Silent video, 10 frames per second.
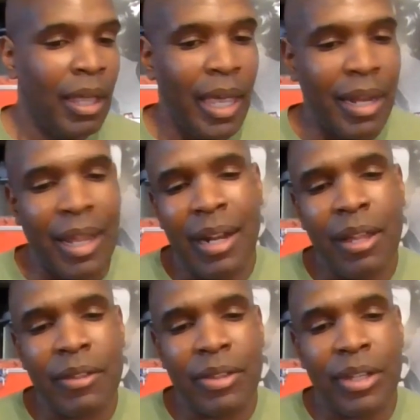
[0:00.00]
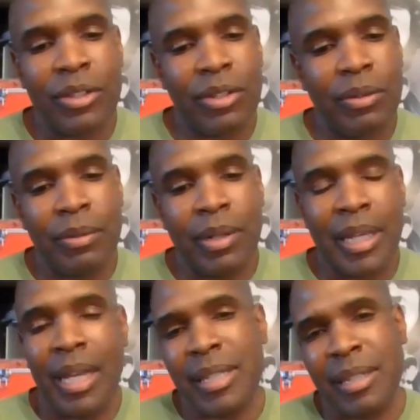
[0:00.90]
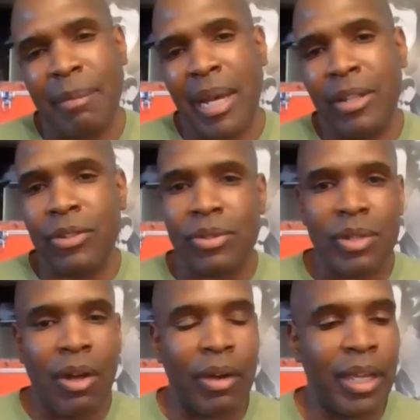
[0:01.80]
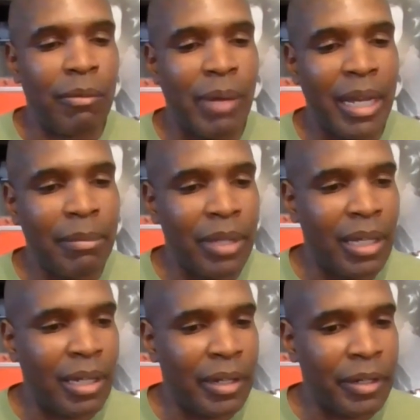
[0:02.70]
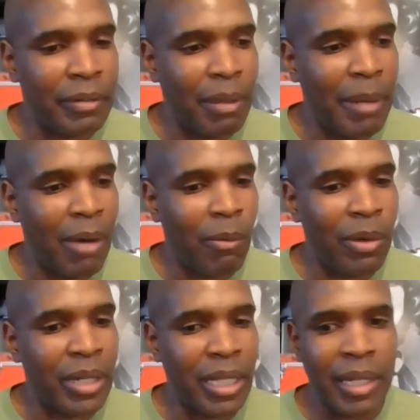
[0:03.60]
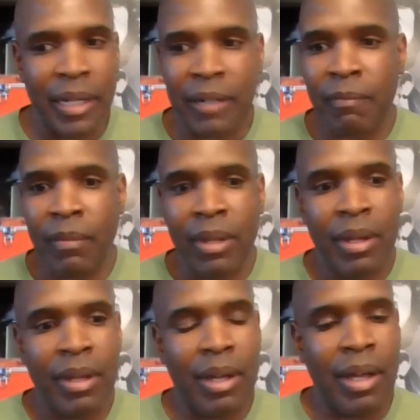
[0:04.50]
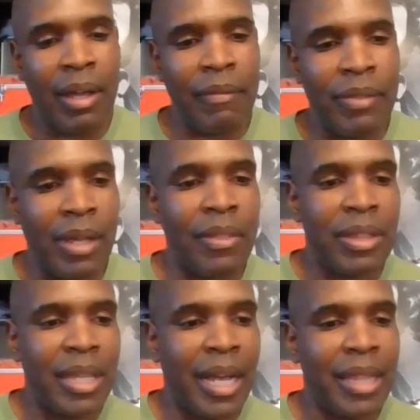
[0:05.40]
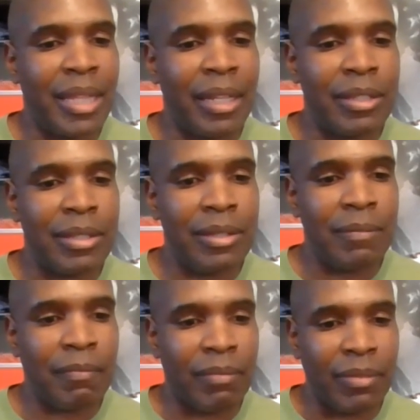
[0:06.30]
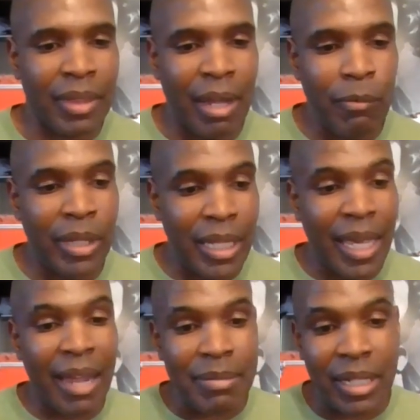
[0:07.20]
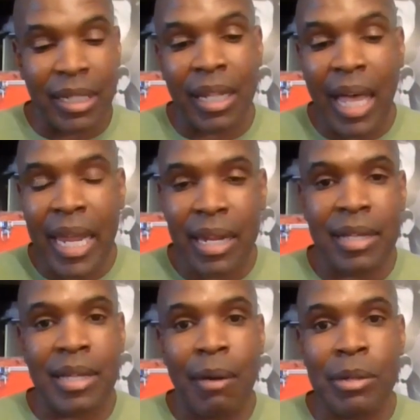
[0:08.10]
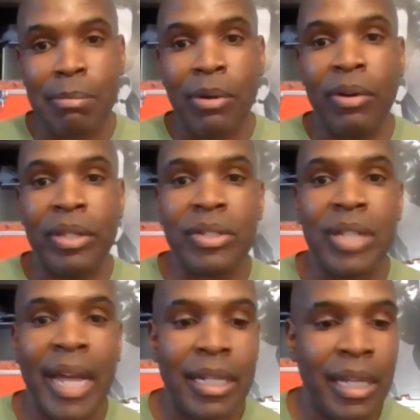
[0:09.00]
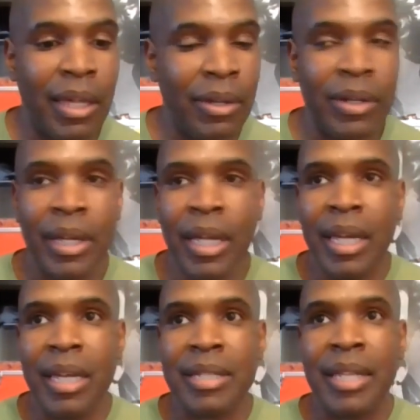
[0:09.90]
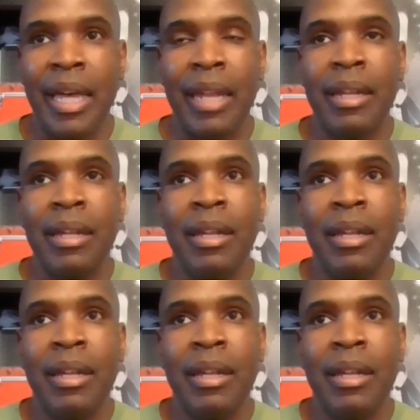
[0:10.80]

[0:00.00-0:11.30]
And another thing too, again, since I'm kind of just talking and rambling here about working there, the other thing I think that really came to light as I was pulling the stack together is that